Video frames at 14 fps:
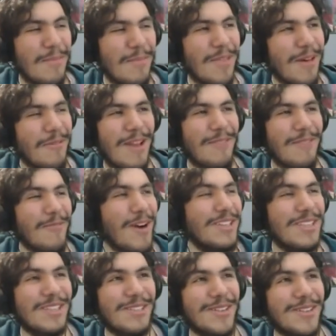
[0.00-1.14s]
people that wait
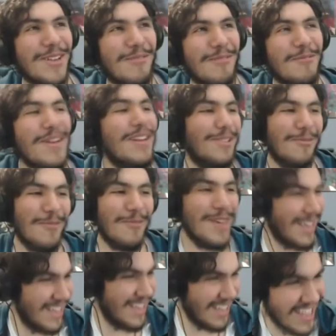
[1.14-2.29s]
watch this like, week to
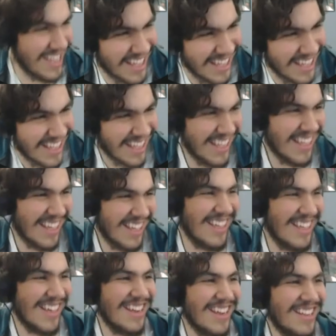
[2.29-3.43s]
week,
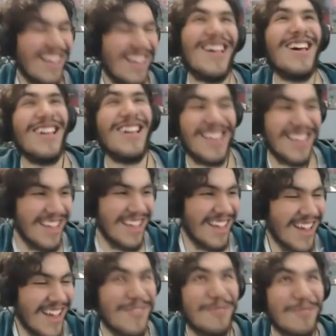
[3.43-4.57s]
like ah,
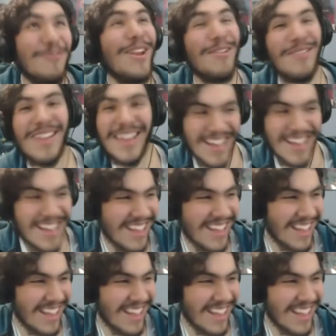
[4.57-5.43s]
I have to wait a week